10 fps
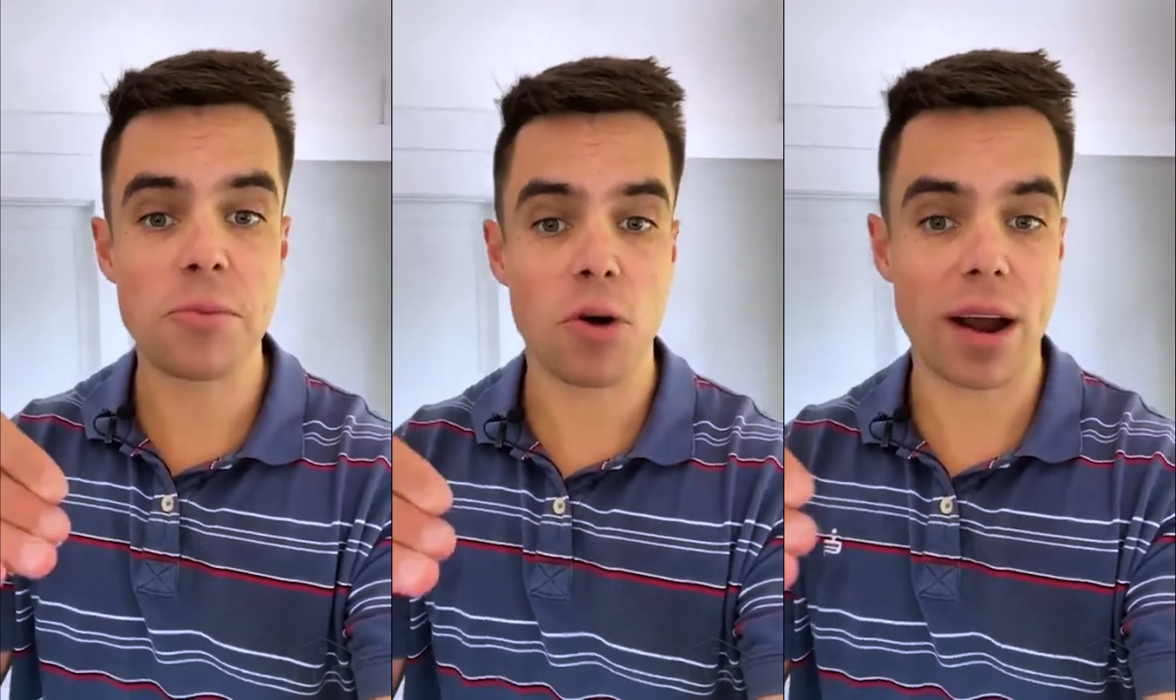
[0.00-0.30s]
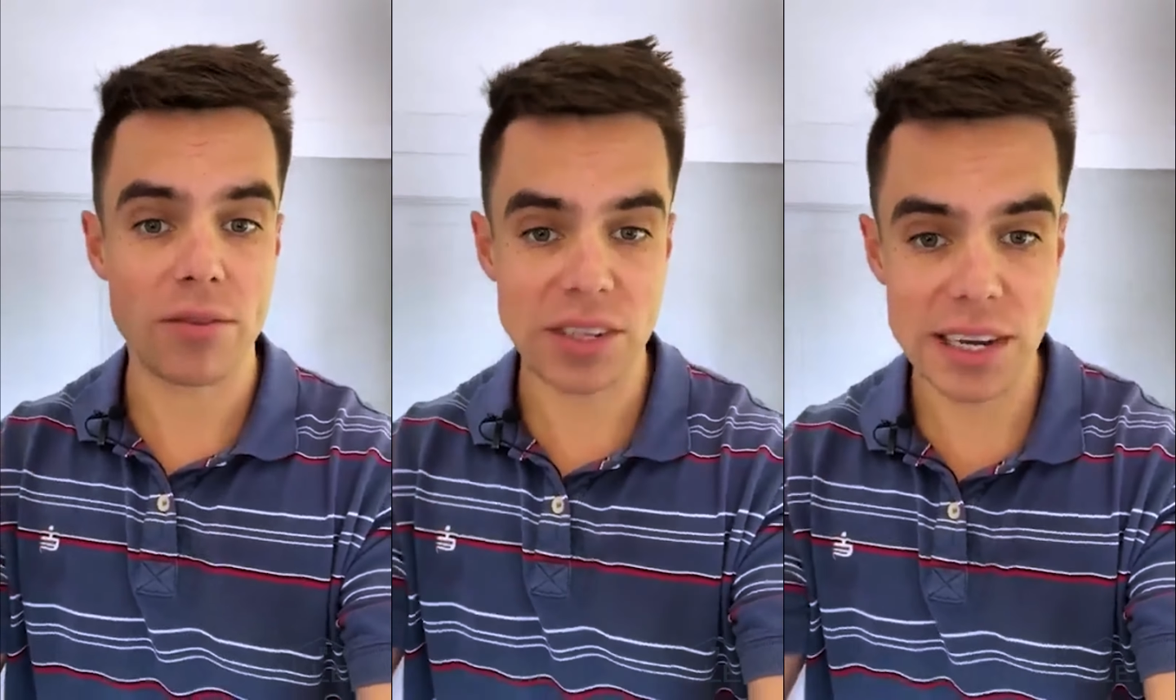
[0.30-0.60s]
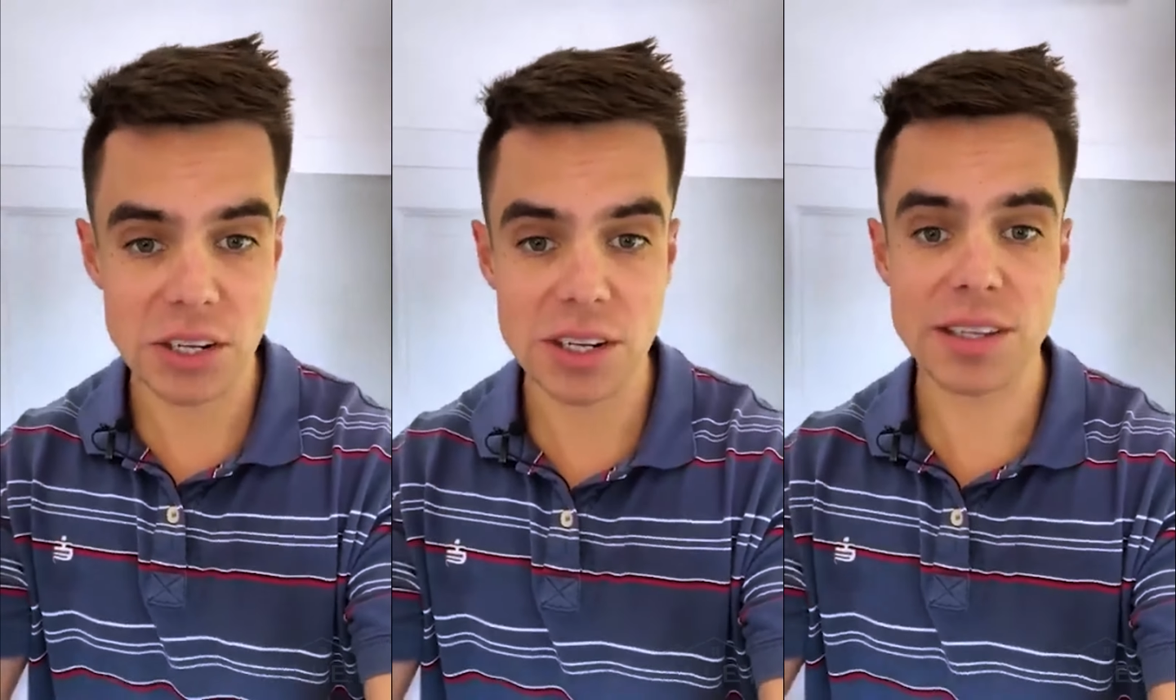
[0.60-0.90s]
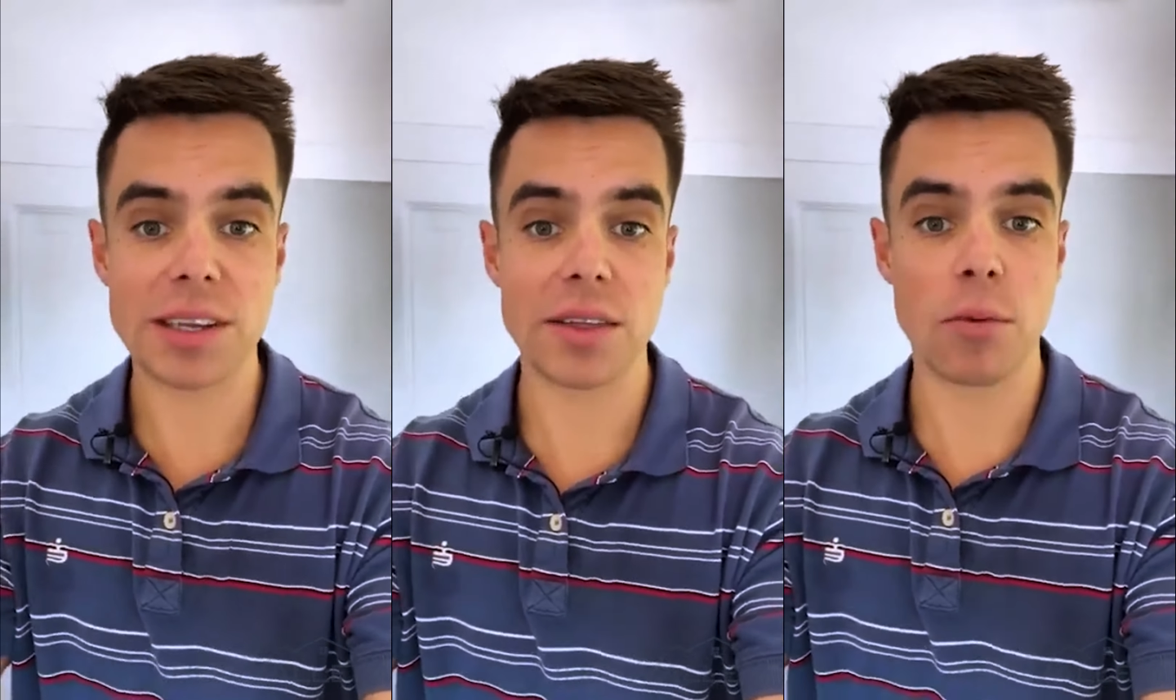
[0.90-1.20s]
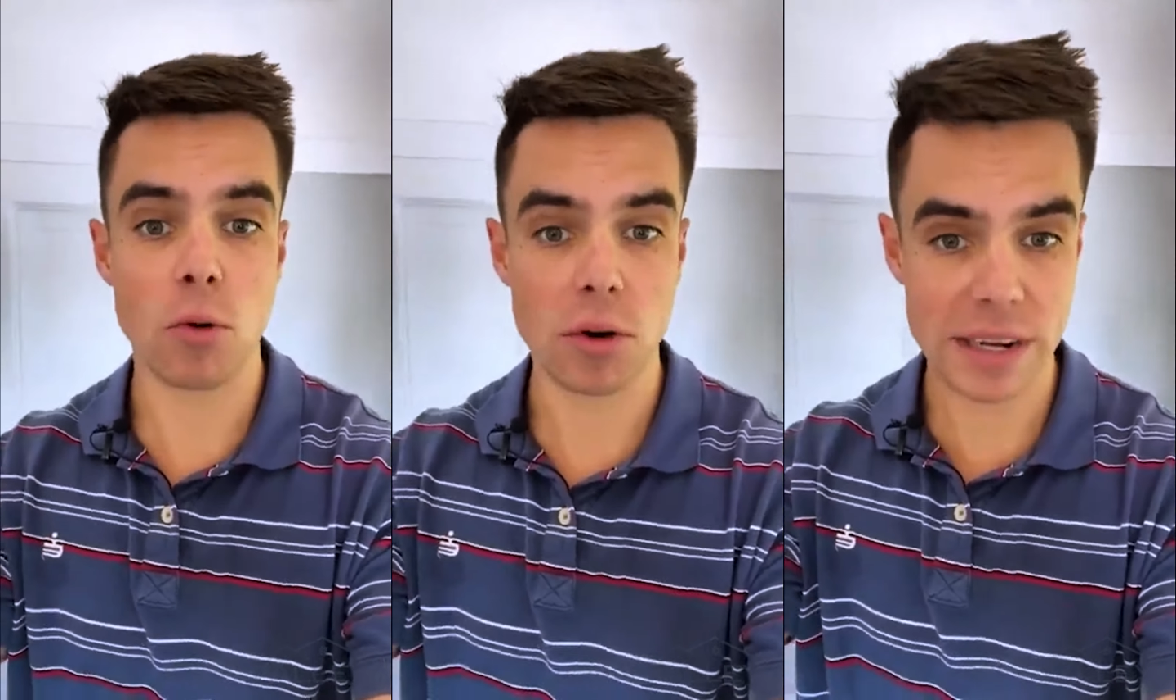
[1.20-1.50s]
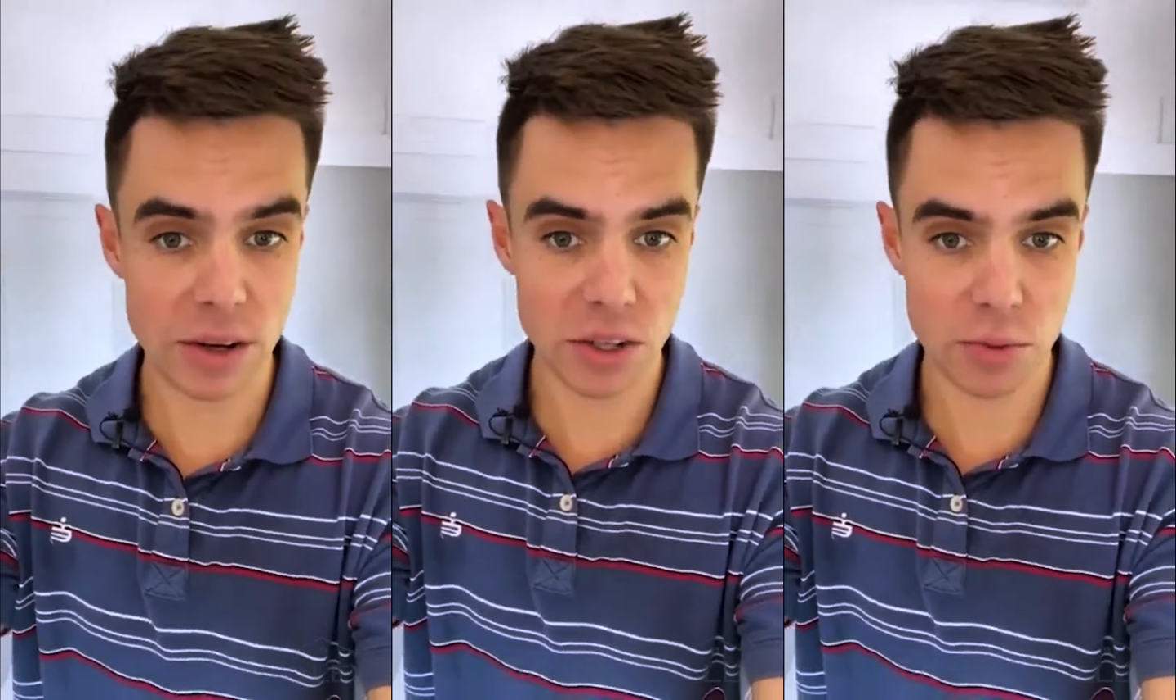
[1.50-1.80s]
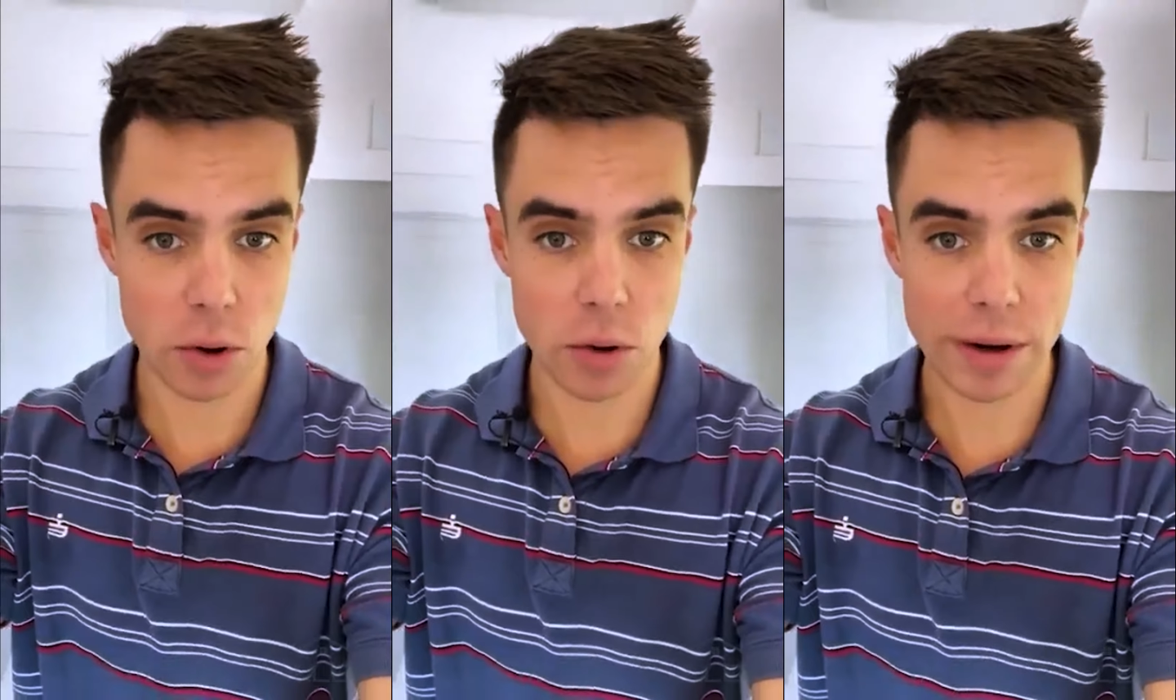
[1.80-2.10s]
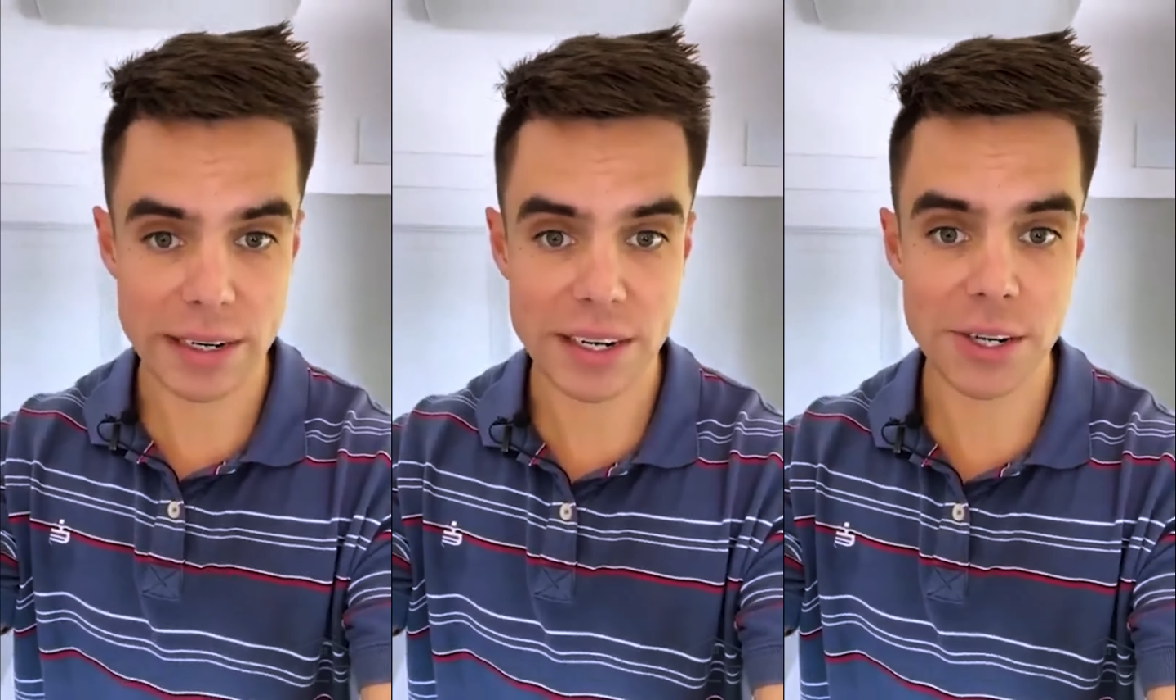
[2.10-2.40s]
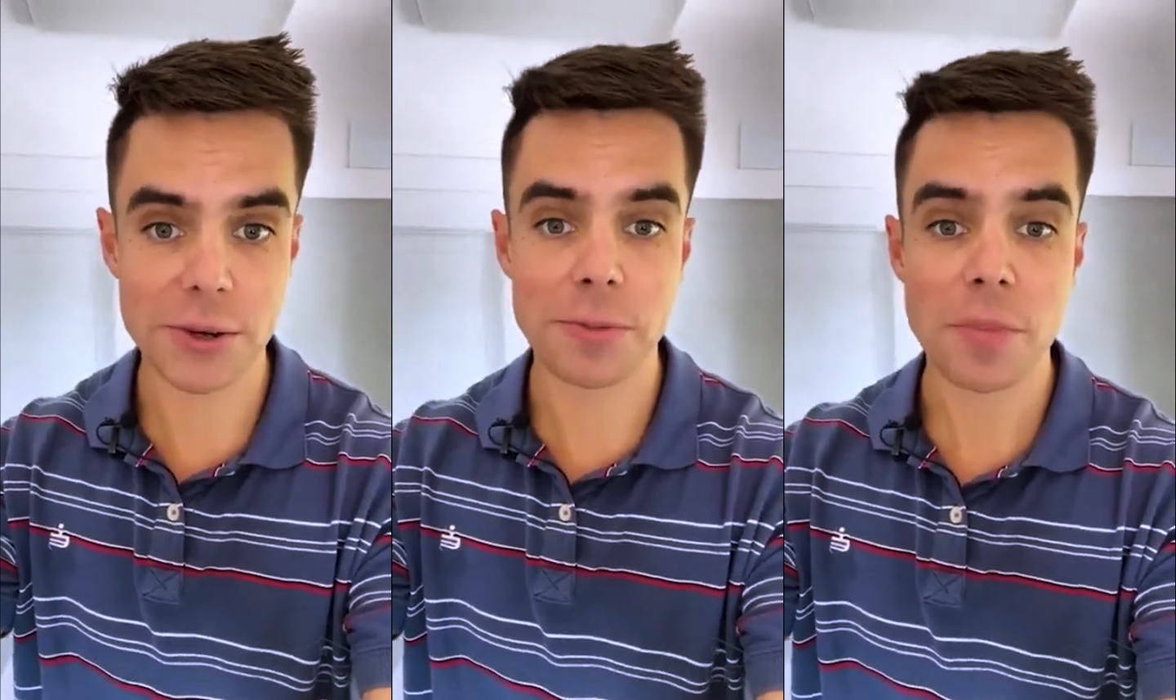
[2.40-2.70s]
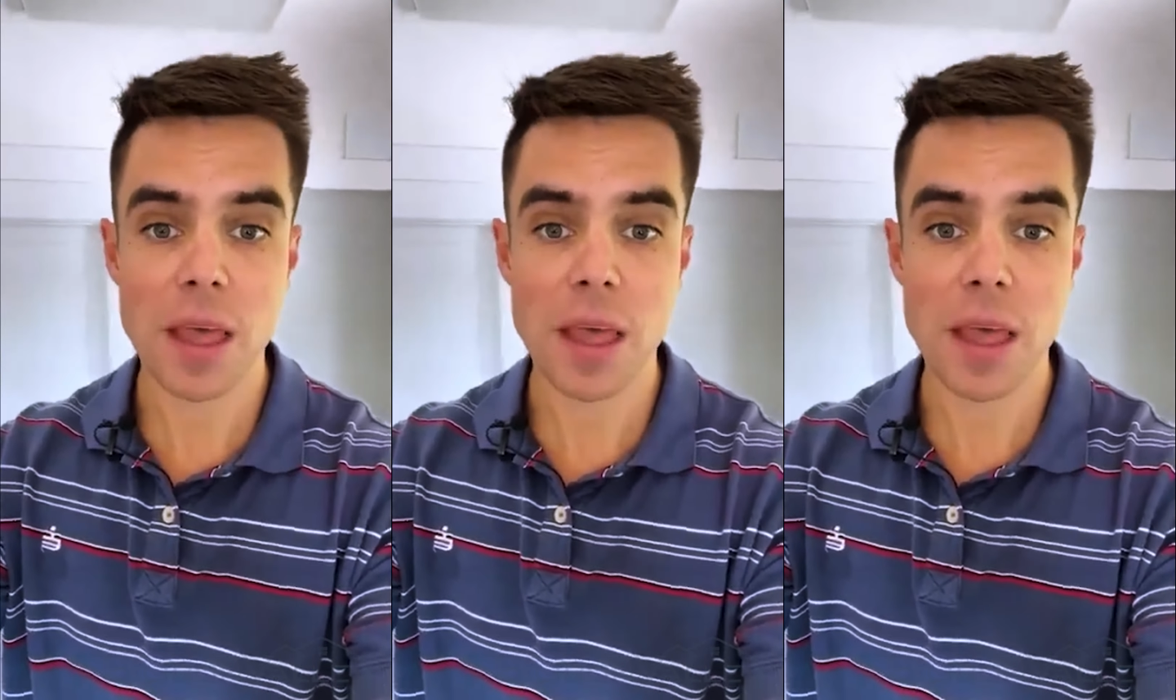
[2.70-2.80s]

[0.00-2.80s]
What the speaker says: the more conversations, the more deals we're going to do.